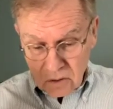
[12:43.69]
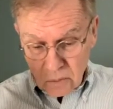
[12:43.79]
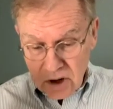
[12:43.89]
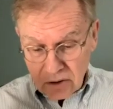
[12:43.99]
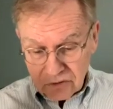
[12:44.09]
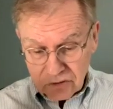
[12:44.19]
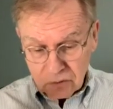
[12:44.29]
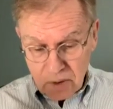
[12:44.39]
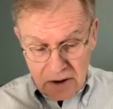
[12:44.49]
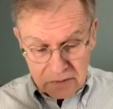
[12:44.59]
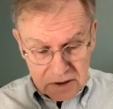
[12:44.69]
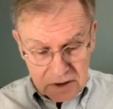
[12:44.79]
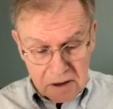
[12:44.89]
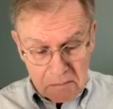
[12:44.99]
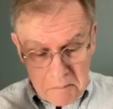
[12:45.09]
we are
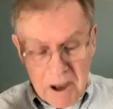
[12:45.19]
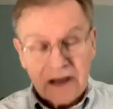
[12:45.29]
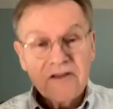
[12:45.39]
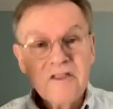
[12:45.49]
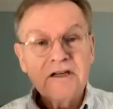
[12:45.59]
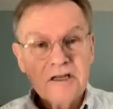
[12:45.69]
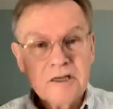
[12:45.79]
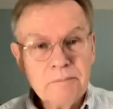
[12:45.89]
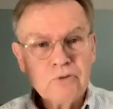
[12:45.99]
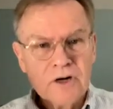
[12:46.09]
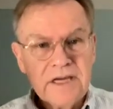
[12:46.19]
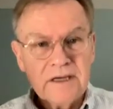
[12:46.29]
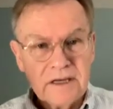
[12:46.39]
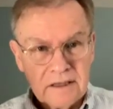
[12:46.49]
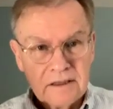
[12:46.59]
surrounded by the
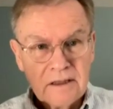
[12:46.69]
debris